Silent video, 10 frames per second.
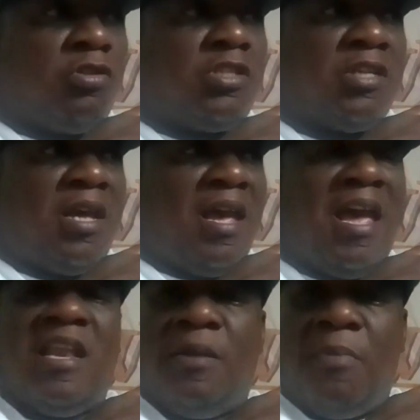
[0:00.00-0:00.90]
touch
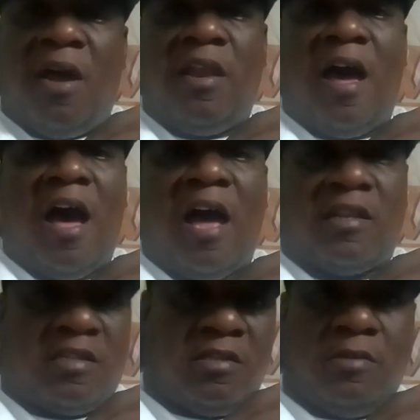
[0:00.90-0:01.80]
any man's
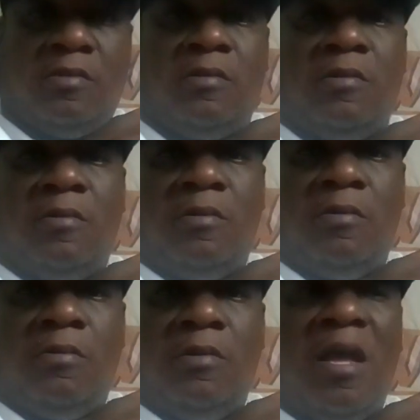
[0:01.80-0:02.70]
heart.
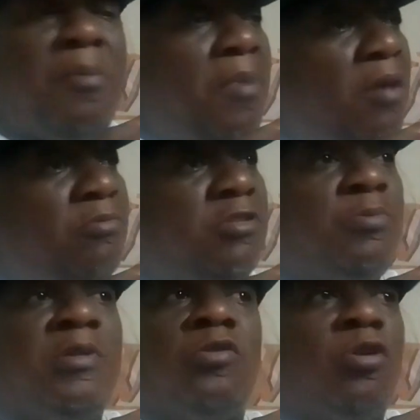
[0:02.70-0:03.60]
Yeah, man,
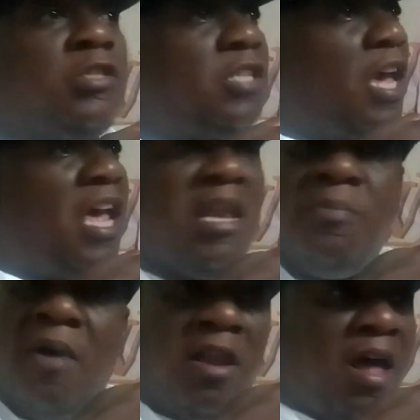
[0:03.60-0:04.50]
she will touch
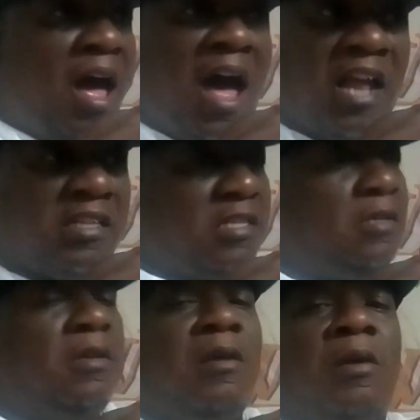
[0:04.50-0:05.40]
any man's heart.
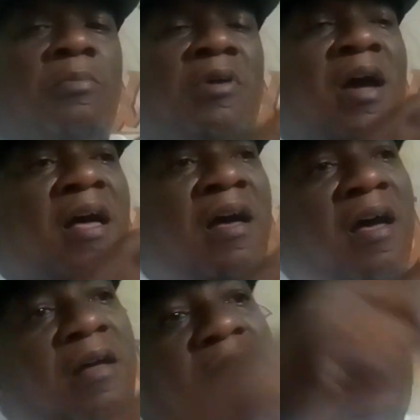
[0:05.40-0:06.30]

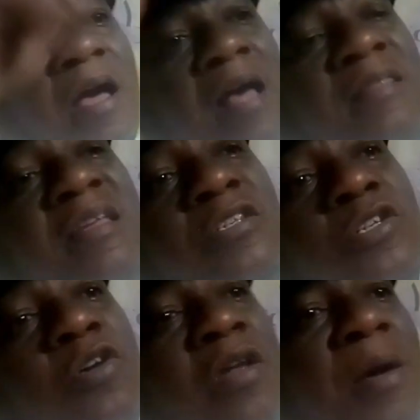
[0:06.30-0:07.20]
Because I think
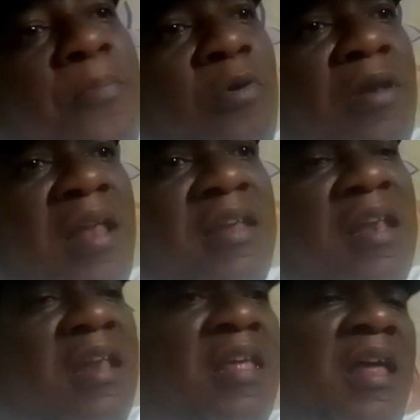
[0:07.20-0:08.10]
she going to Portland the
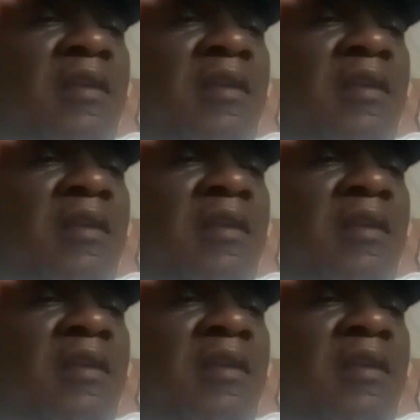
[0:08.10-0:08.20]
other day,